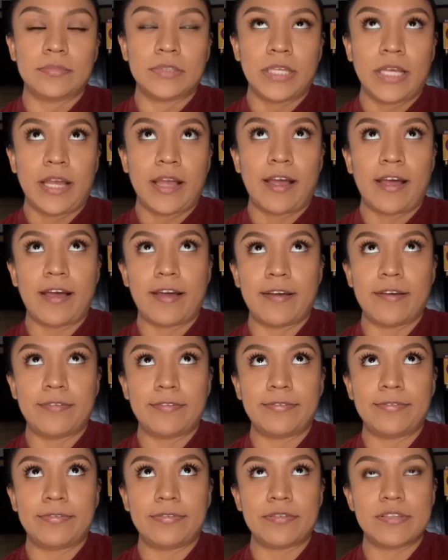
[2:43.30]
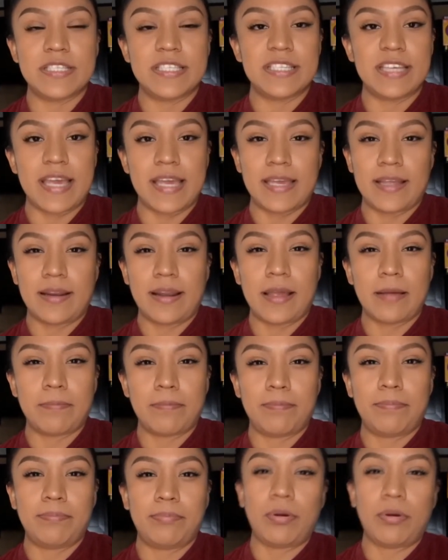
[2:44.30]
have taken like
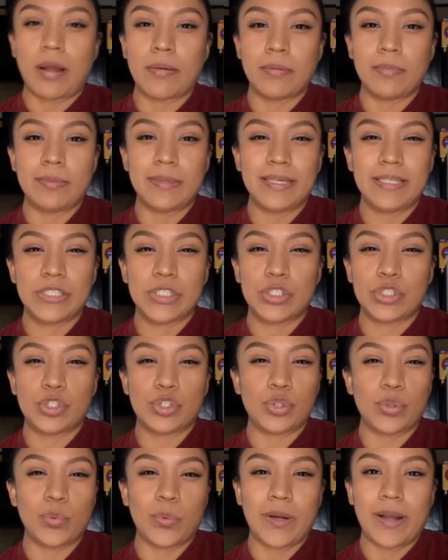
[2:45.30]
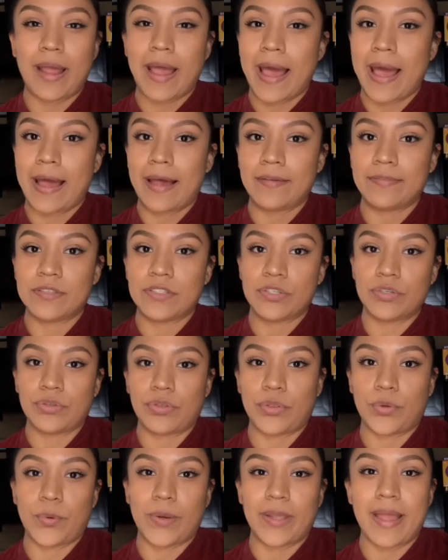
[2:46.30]
probably 2.5 to
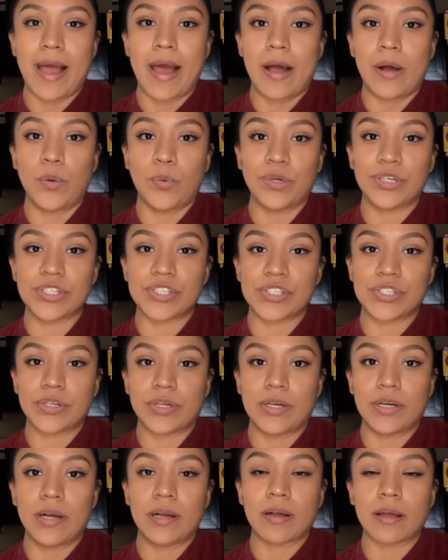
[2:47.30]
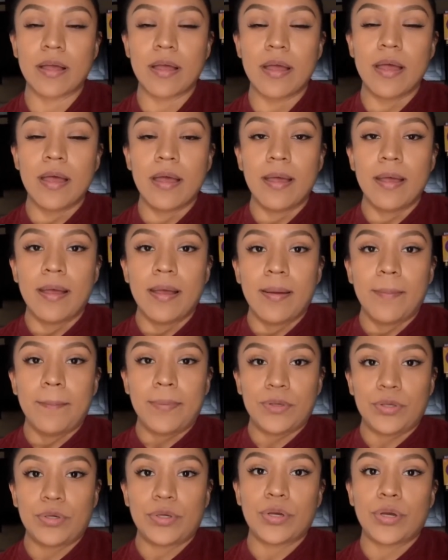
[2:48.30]
3 hours to cook, but you
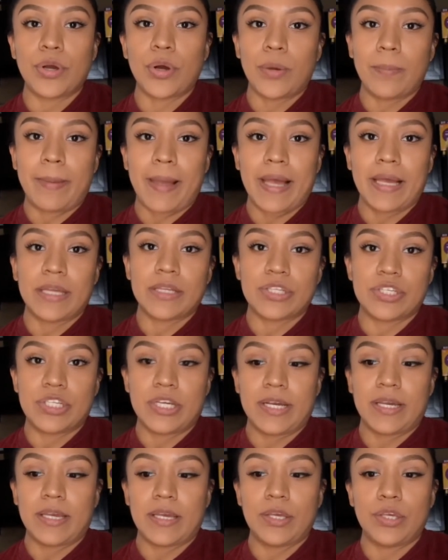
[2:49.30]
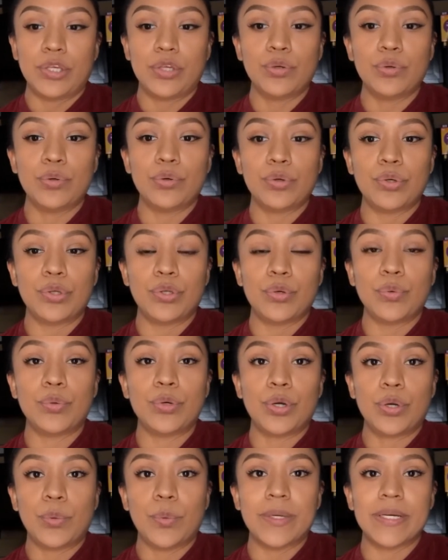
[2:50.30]
could go back and check it. You know
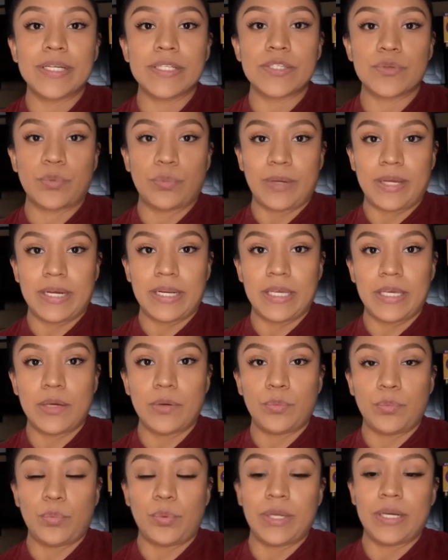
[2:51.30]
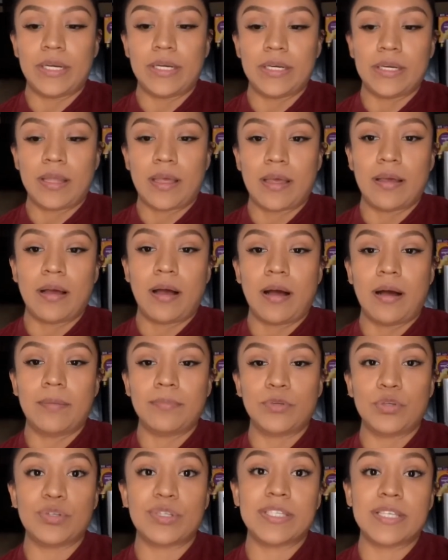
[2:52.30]
when it's ready when you
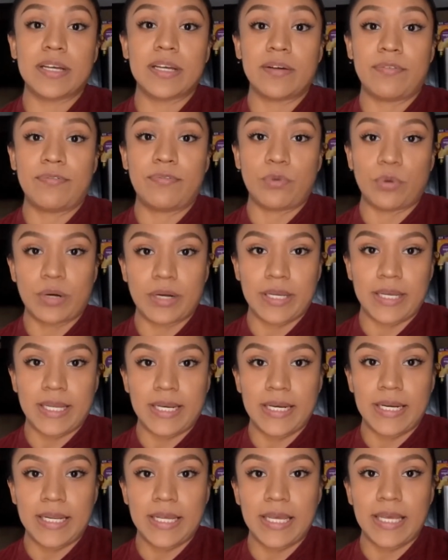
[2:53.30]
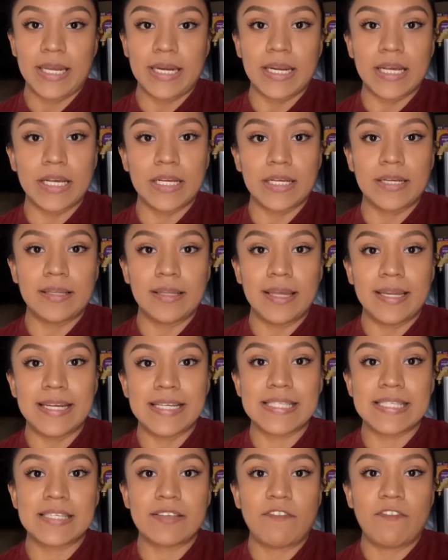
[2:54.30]
stick a fork in it and it's
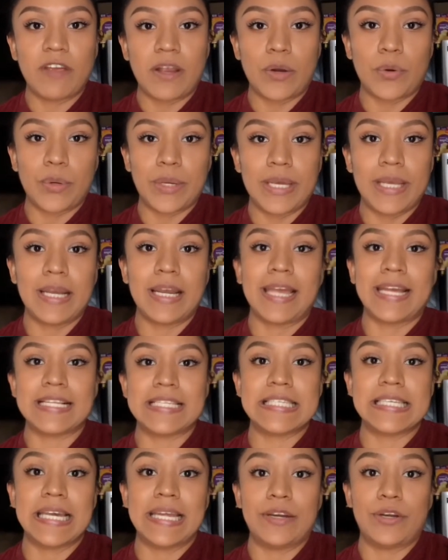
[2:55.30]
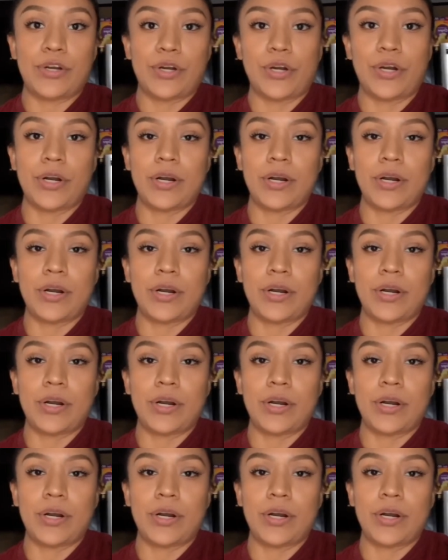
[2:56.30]
very like tender.